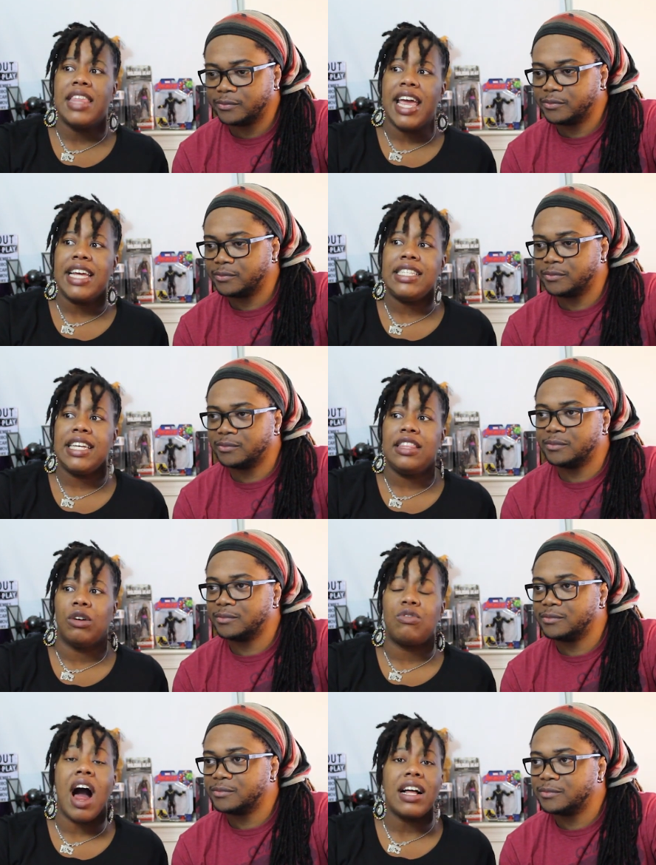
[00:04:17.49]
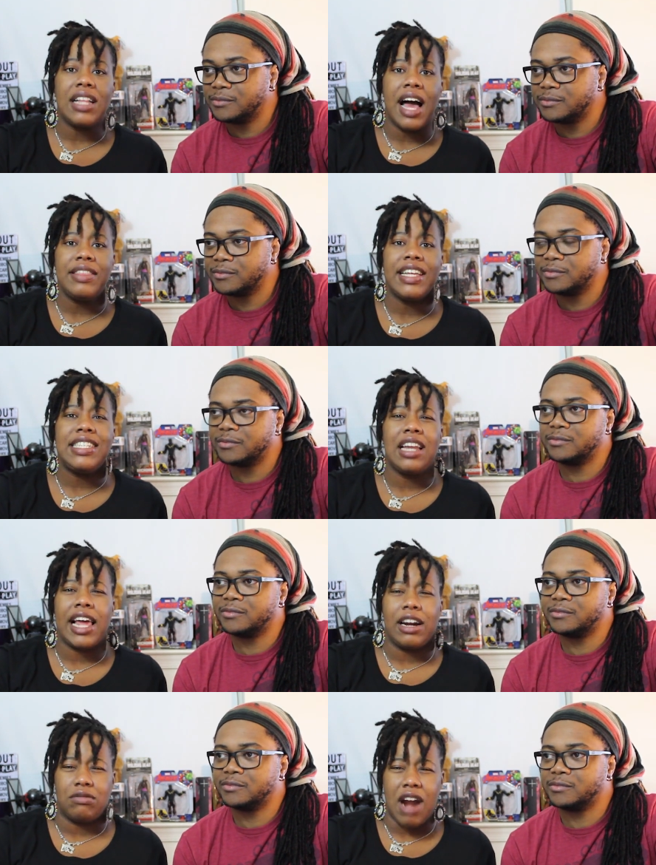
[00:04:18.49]
Speaker 1: They did the rock climb. They did
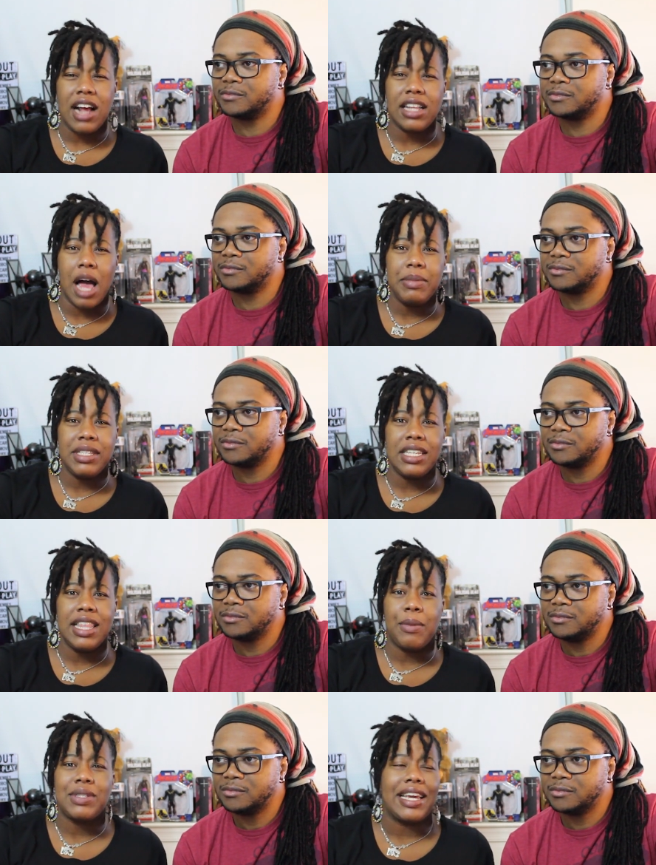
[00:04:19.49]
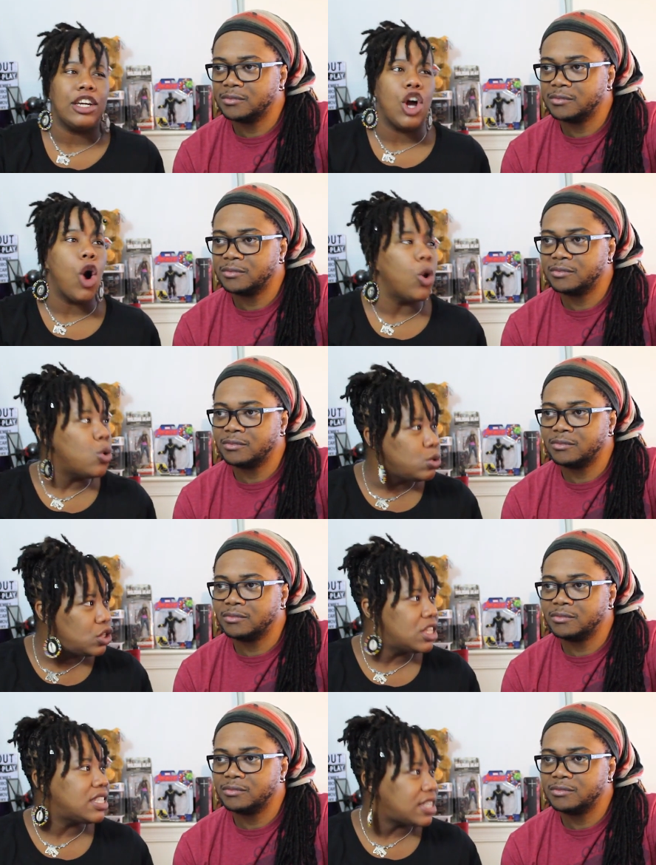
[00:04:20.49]
like a rock climbing scene that was like an ode
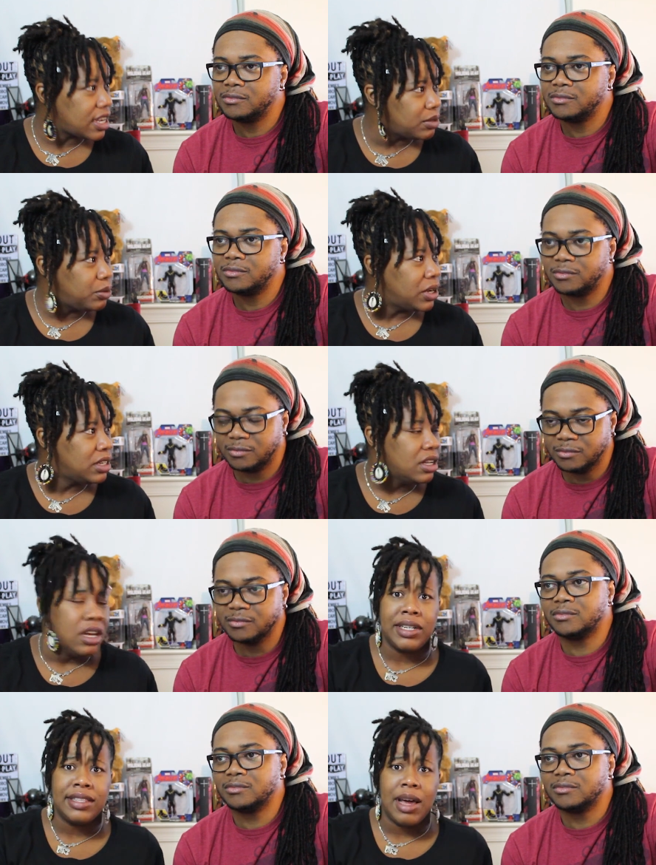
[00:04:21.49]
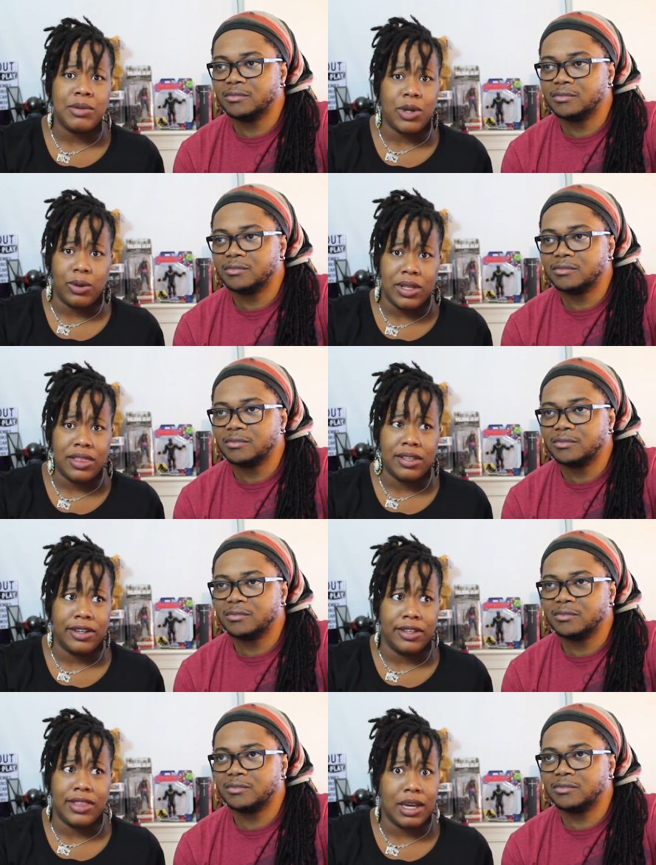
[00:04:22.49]
to the second one, and that was the only
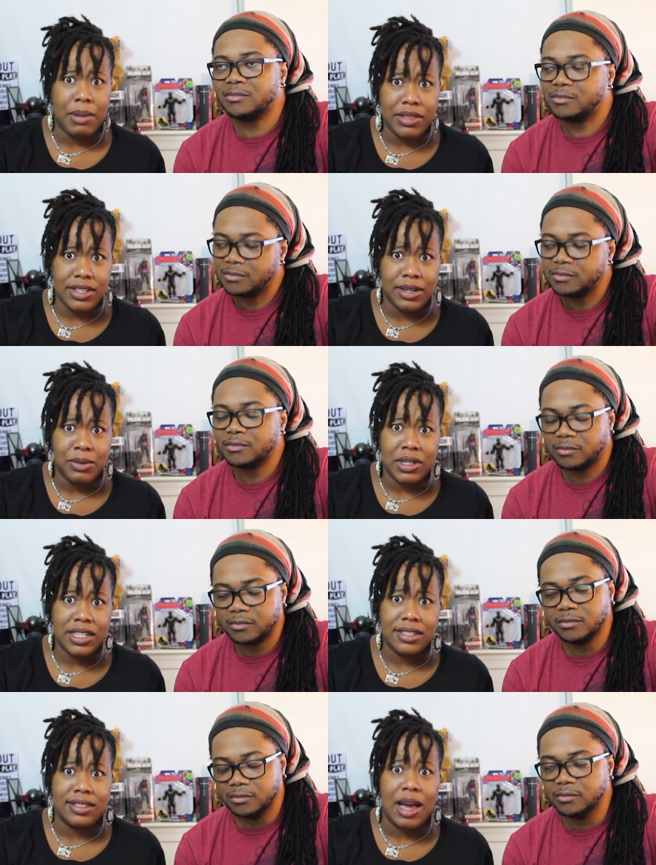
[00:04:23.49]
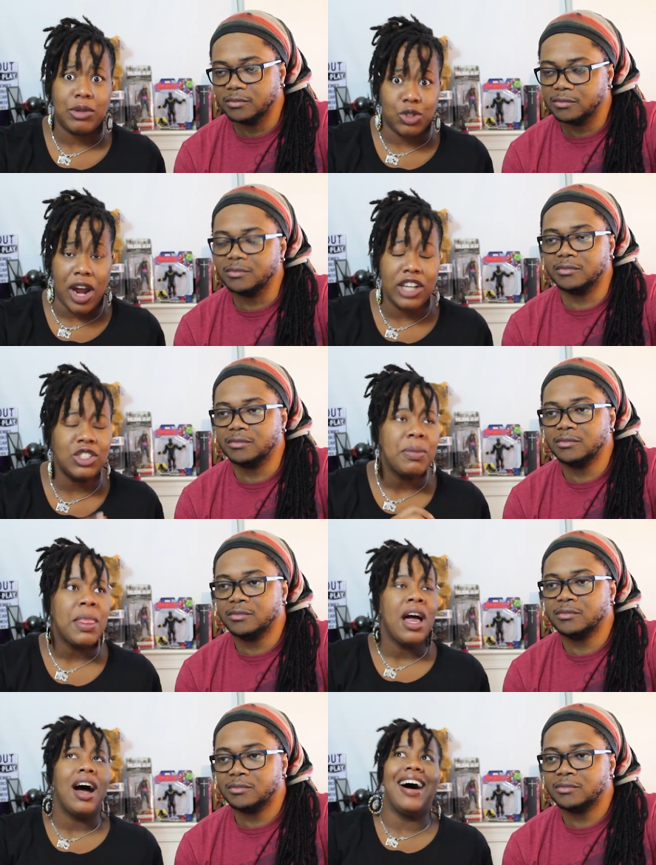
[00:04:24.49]
good thing about the second one because that was trash.
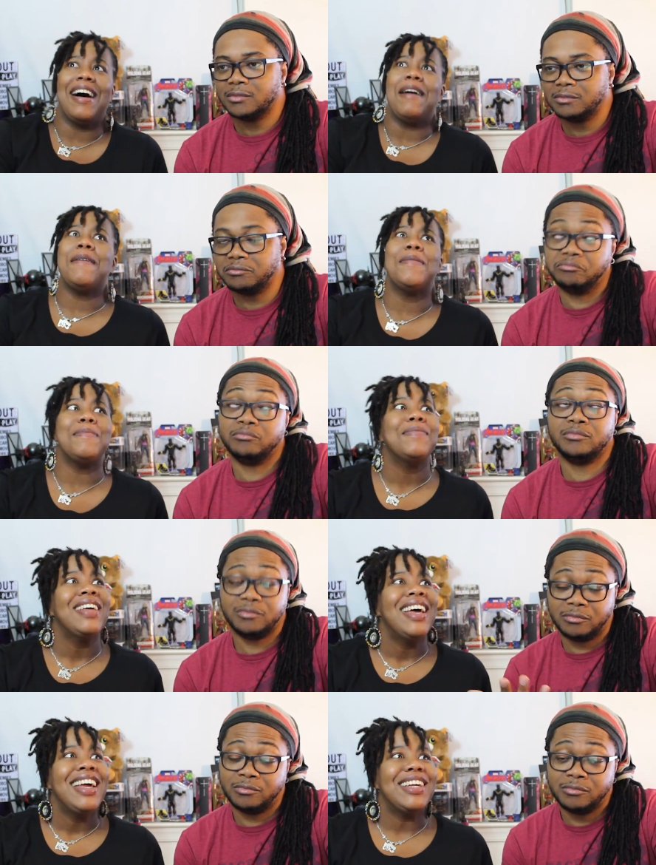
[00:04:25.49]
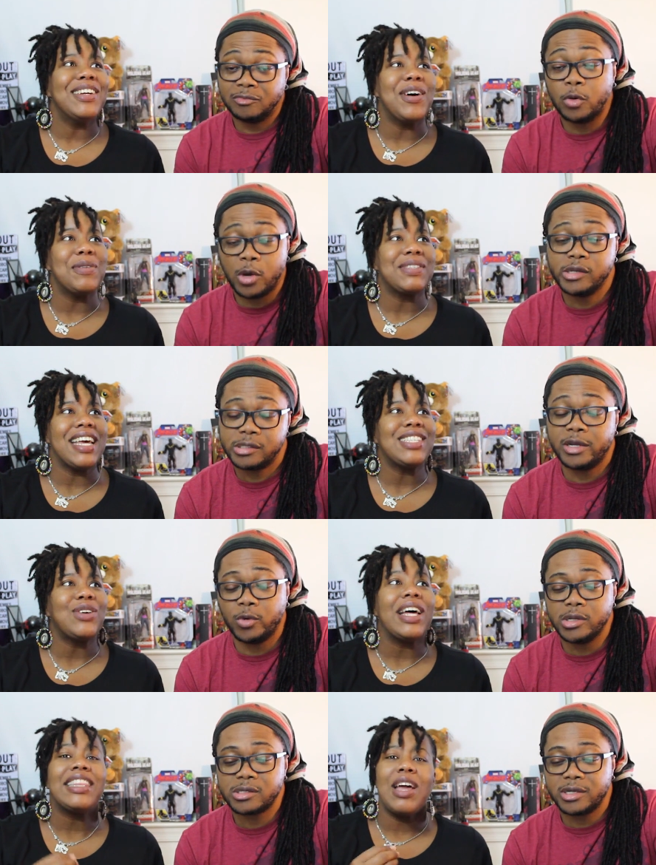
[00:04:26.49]
Um, you know what I'm saying?
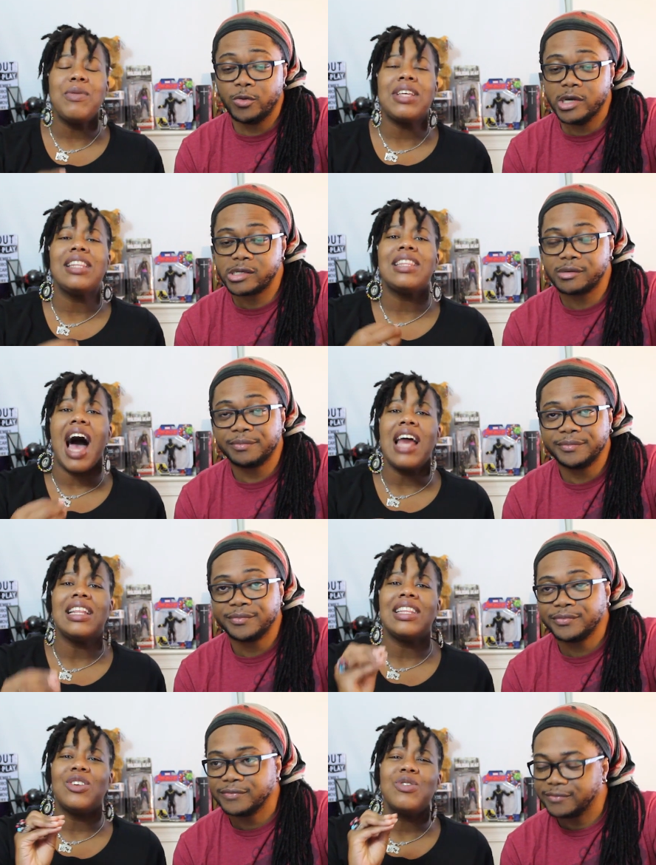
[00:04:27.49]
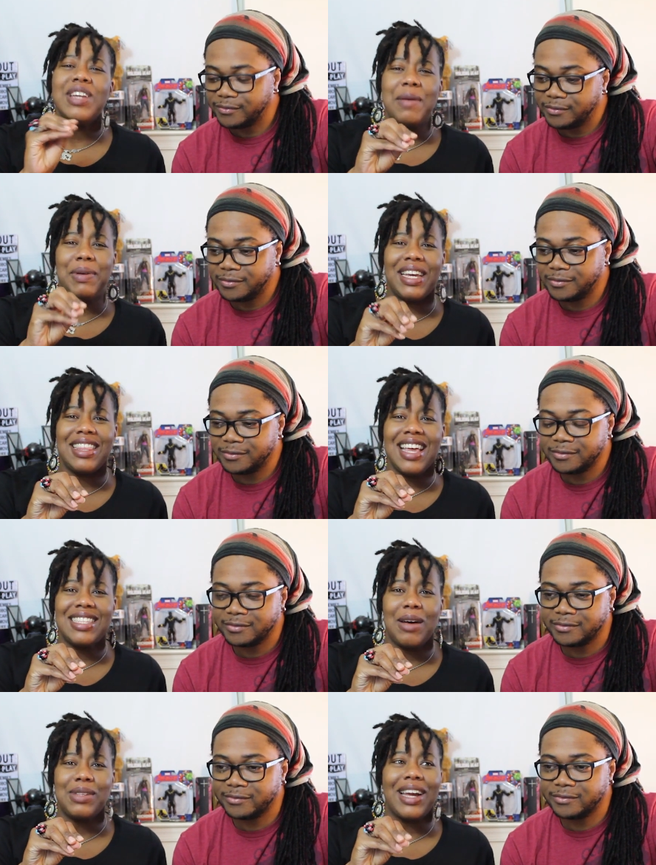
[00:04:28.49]
So like there was a lot of little nitpicky things
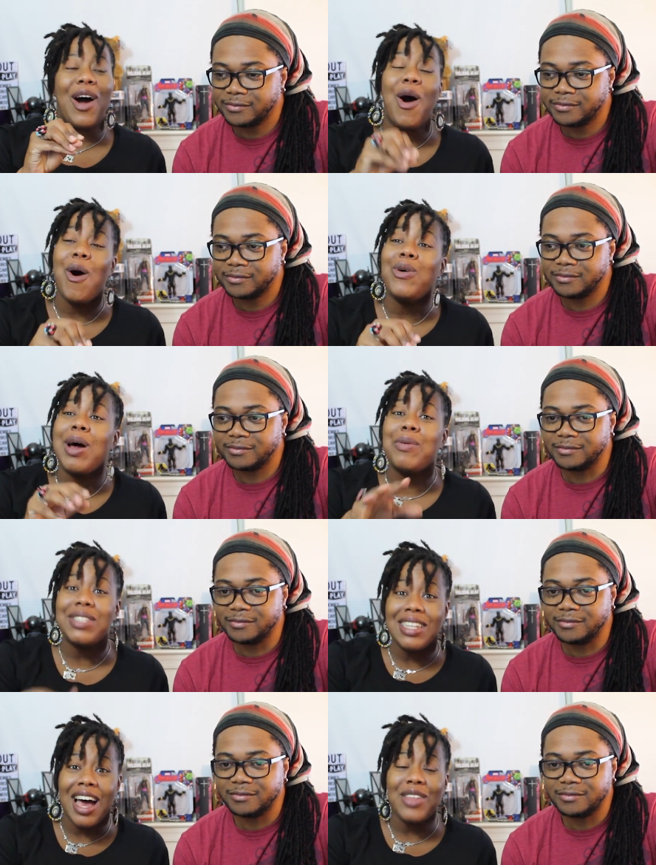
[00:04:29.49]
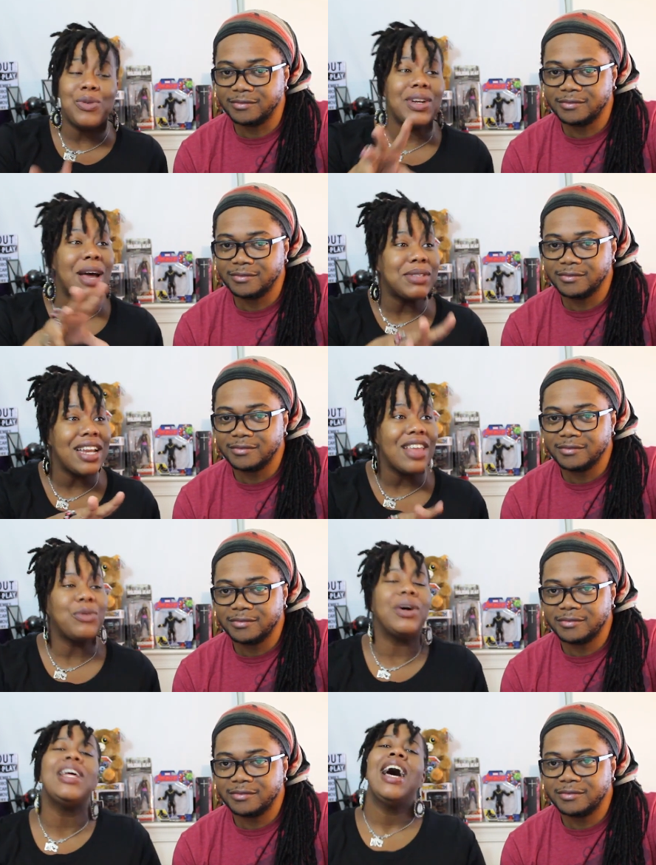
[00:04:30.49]
that I was like, oh, that was in the other one, that was in the other
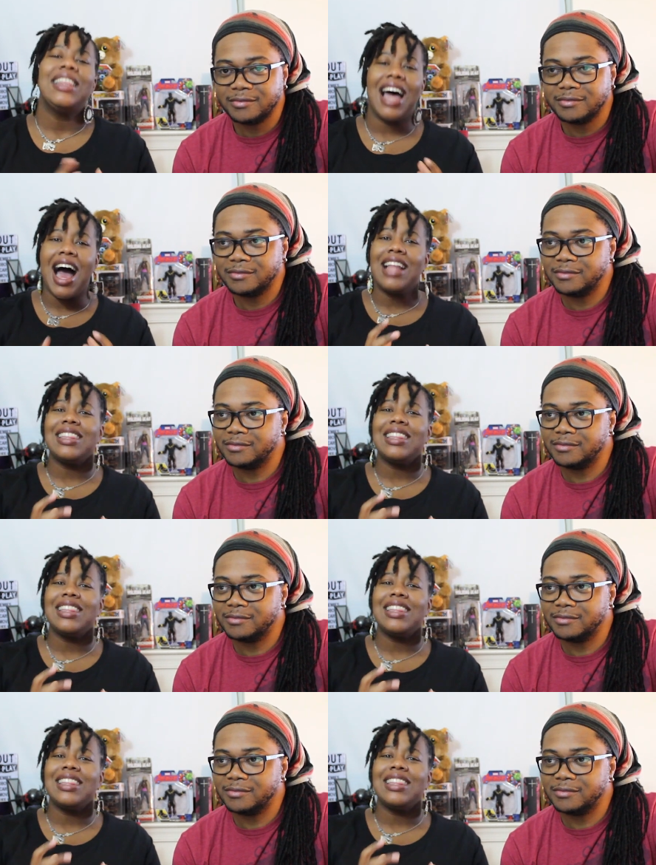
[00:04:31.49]
one that I